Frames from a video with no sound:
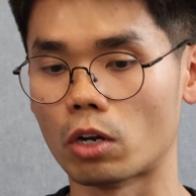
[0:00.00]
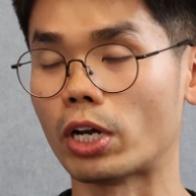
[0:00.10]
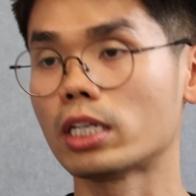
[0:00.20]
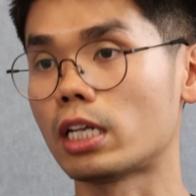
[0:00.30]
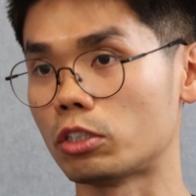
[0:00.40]

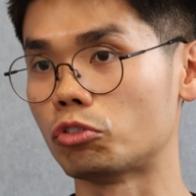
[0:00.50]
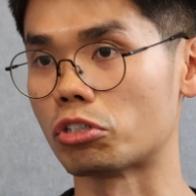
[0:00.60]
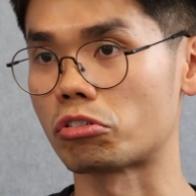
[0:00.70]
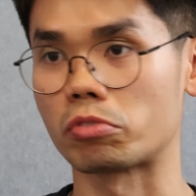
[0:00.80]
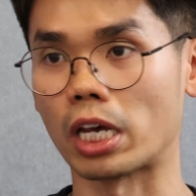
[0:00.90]
Rather than
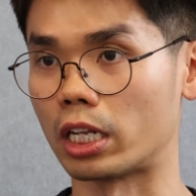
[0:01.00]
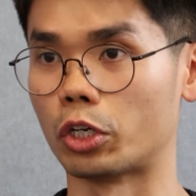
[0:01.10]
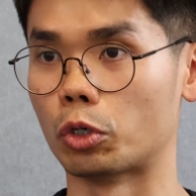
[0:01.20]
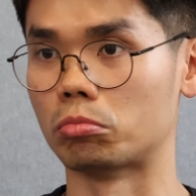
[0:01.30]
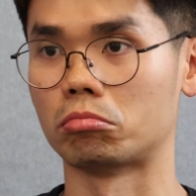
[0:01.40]
just telling
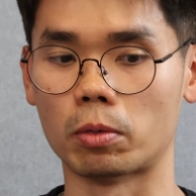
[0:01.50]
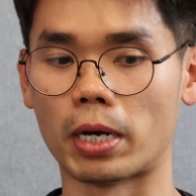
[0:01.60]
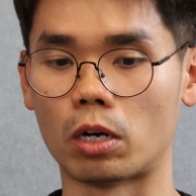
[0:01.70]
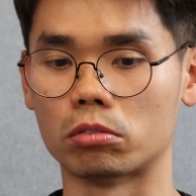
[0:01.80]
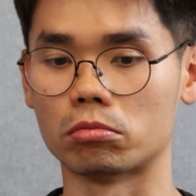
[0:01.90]
you
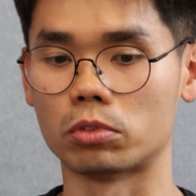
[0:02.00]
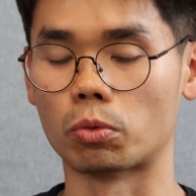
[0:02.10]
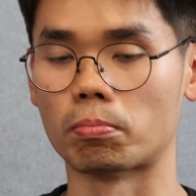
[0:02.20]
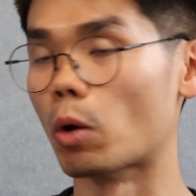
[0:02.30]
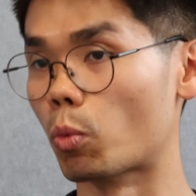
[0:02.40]
about
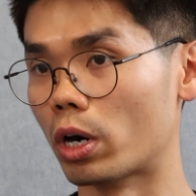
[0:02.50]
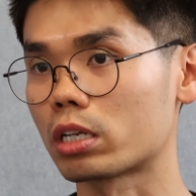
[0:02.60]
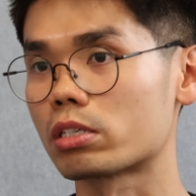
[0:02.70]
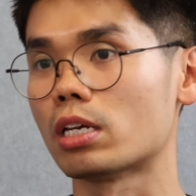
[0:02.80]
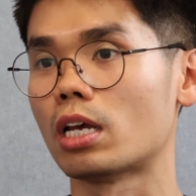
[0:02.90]
my
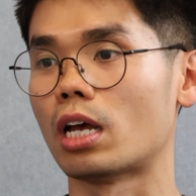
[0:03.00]
works,